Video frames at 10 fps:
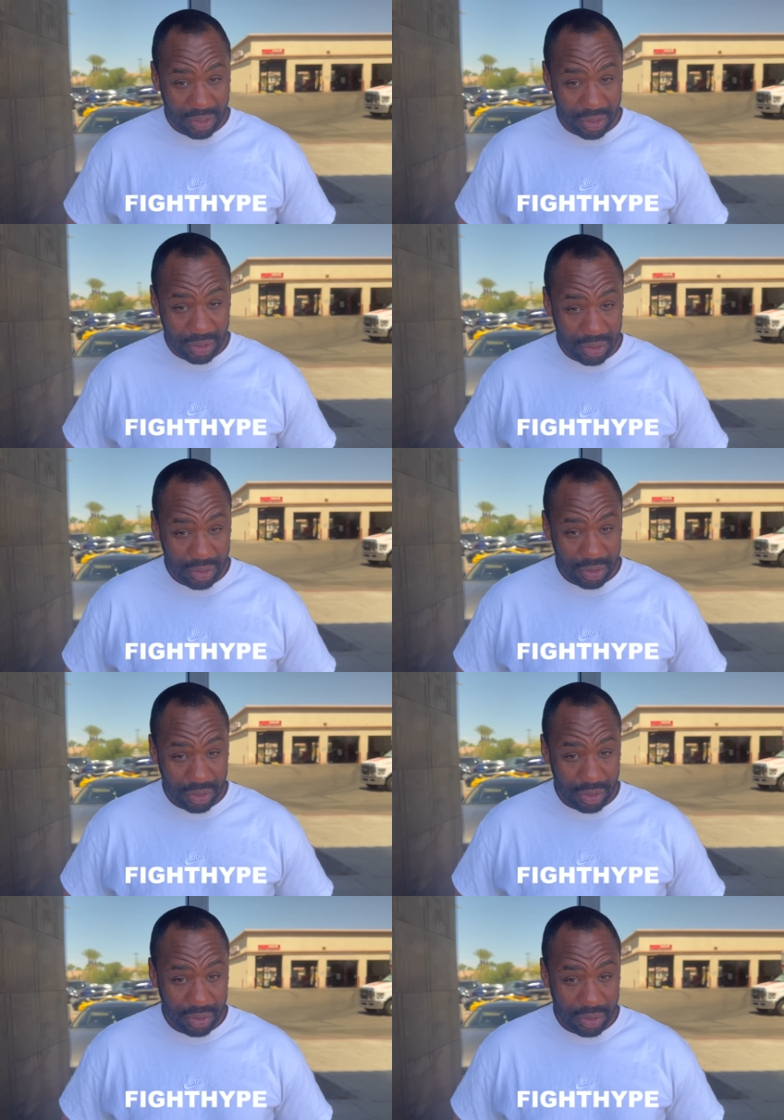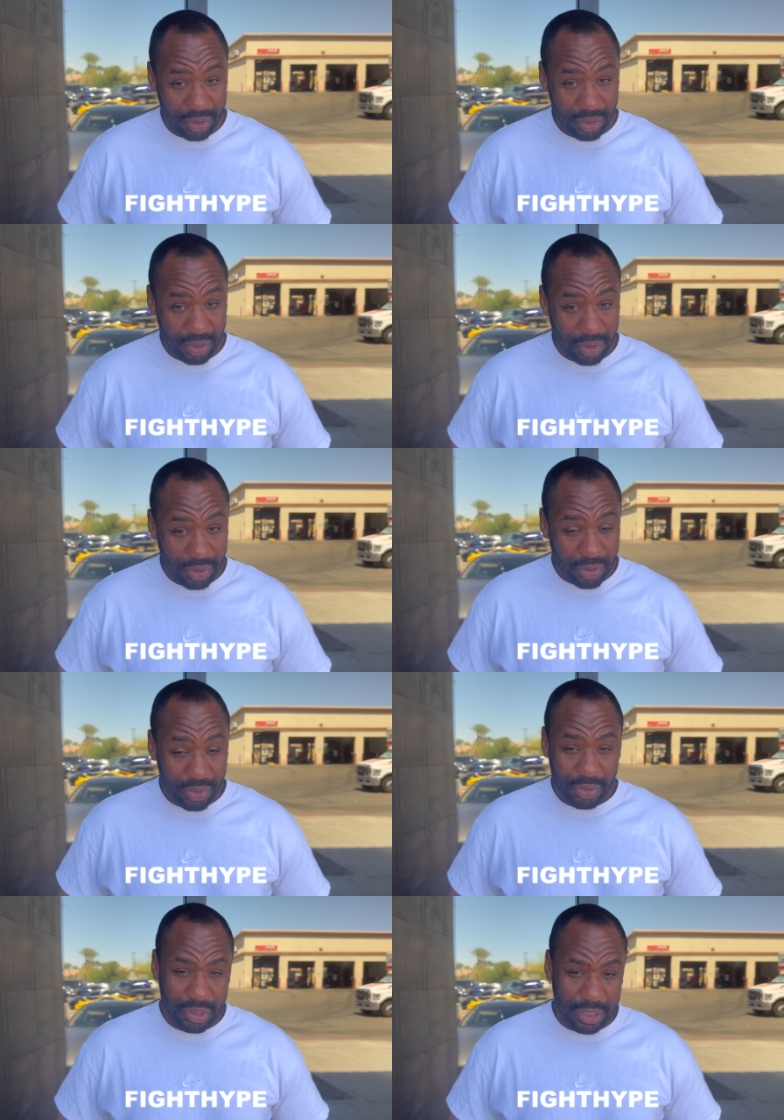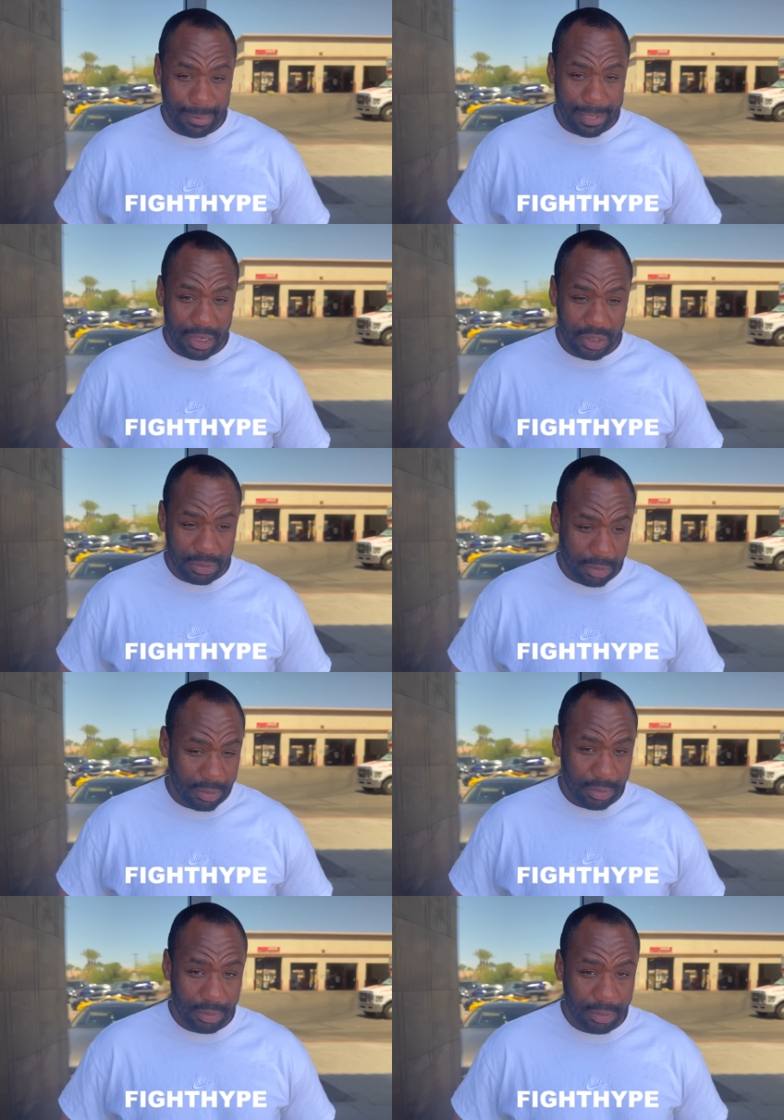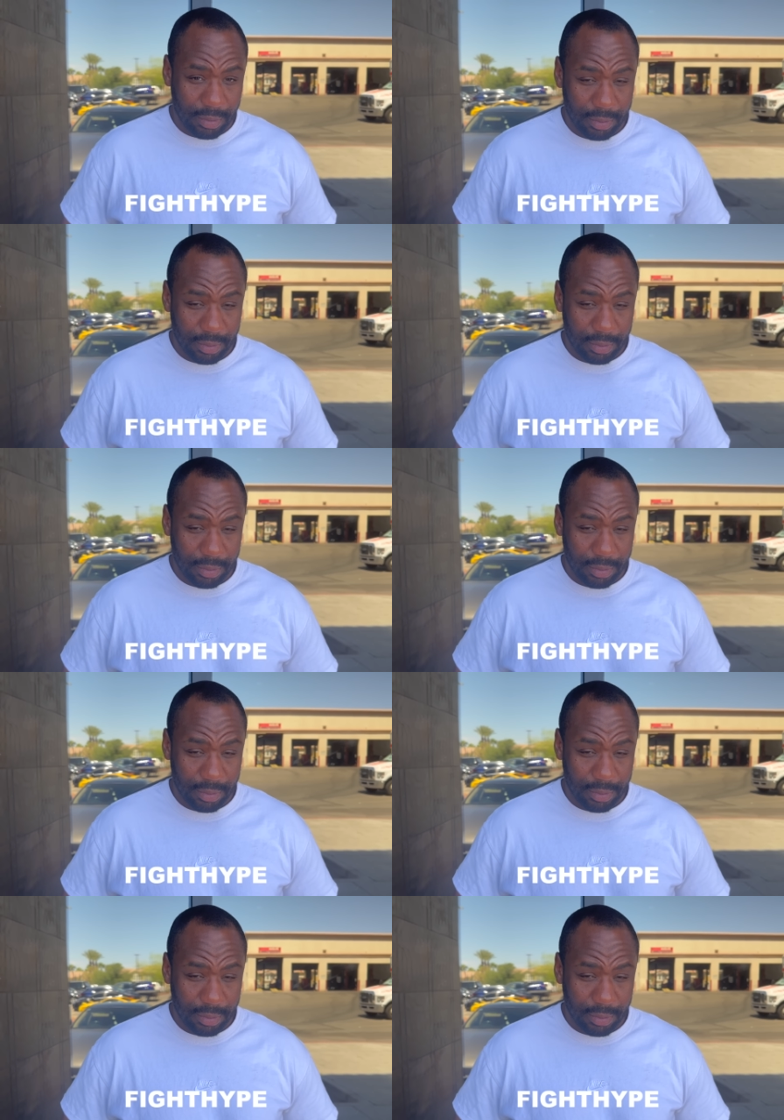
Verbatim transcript: And I guess in agreement that if, if,